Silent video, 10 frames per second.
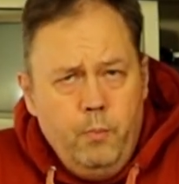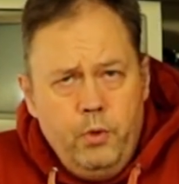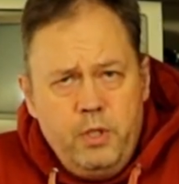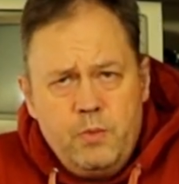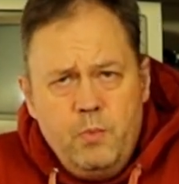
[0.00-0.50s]

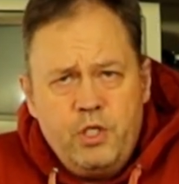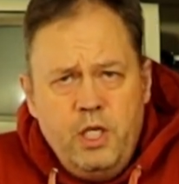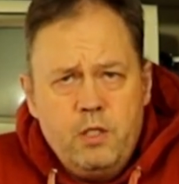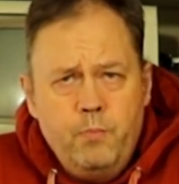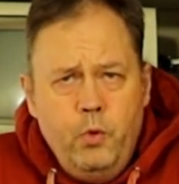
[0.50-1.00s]
but this
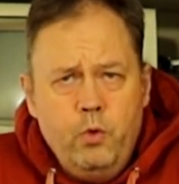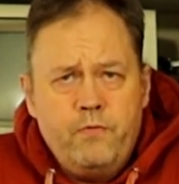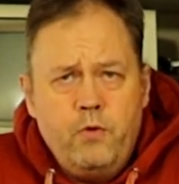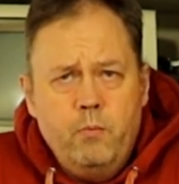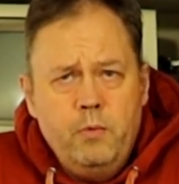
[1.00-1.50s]
machine's boot
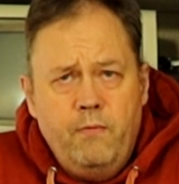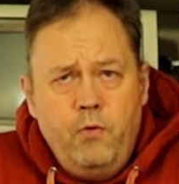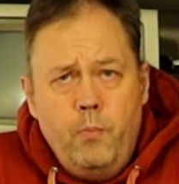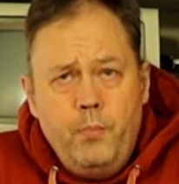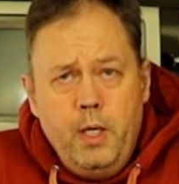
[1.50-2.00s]
from the
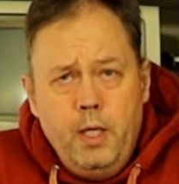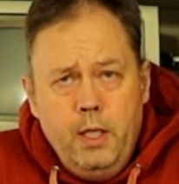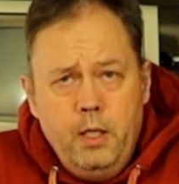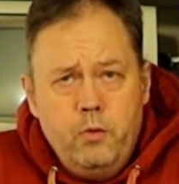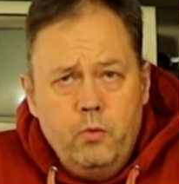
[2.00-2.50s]

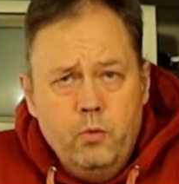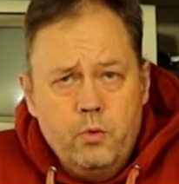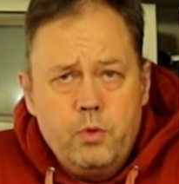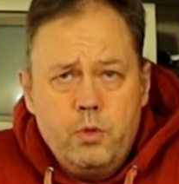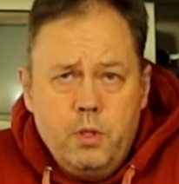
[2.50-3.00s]
floppy into
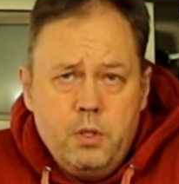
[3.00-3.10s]
those